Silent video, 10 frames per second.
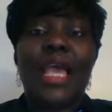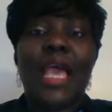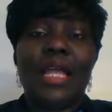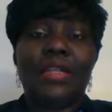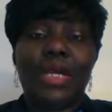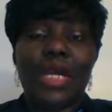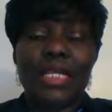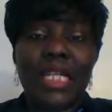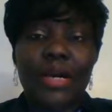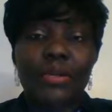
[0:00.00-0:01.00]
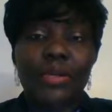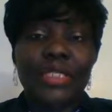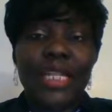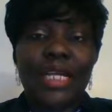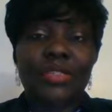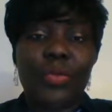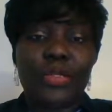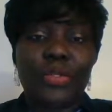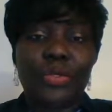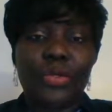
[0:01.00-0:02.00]
and you can download that when
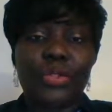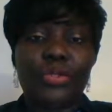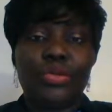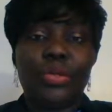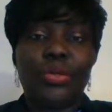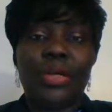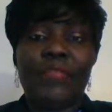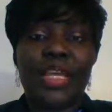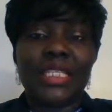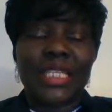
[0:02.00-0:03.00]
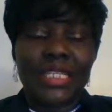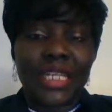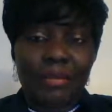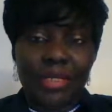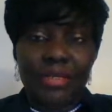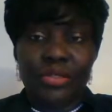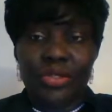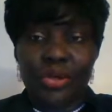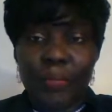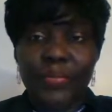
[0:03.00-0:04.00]
you go to
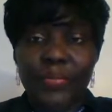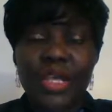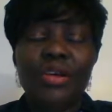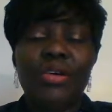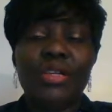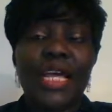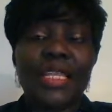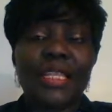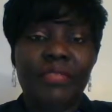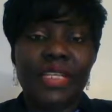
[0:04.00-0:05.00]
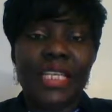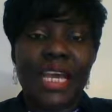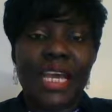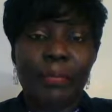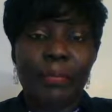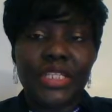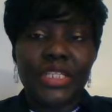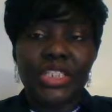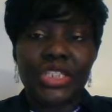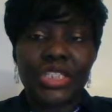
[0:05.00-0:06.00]
kafayatkendelambu.com under the event and
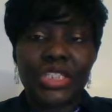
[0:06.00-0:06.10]
page,